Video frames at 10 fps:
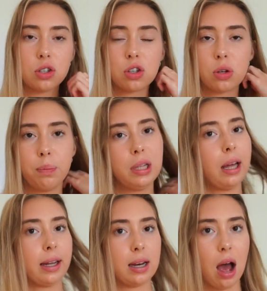this could be
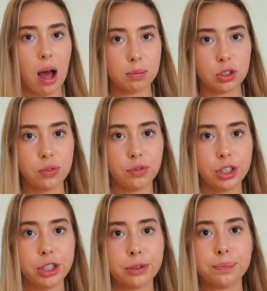like an option for
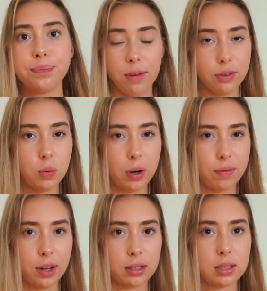you if you want
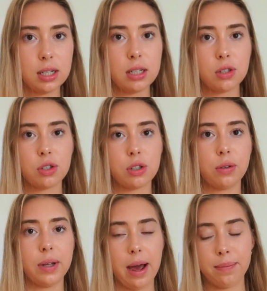to fix it.
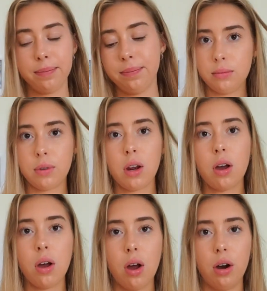So yeah.
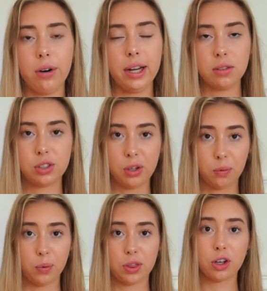All right,
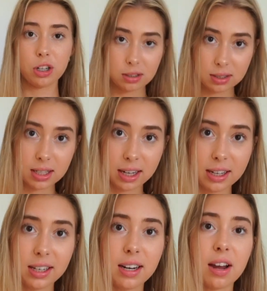so with good
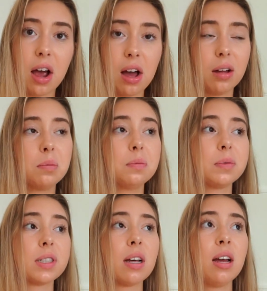skin
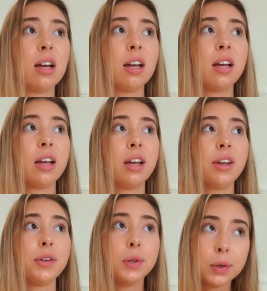comes
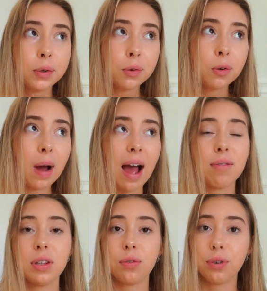you
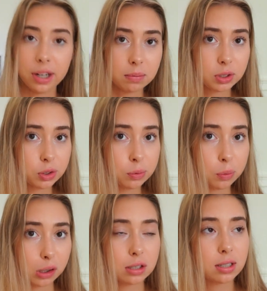having the freedom to do
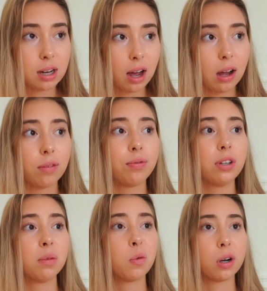more stuff,
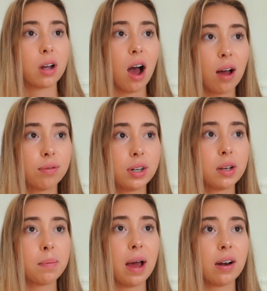feeling more
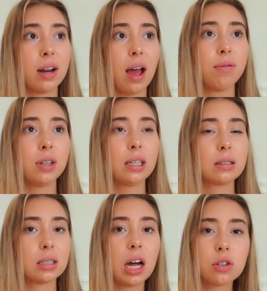confident about it. I feel like
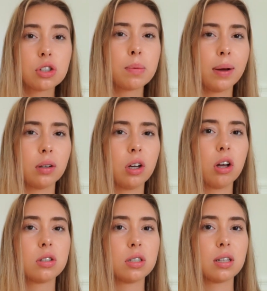it's not just about
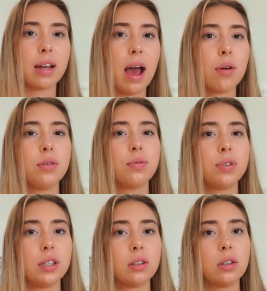looks, it's like how you
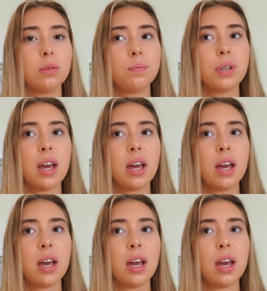feel.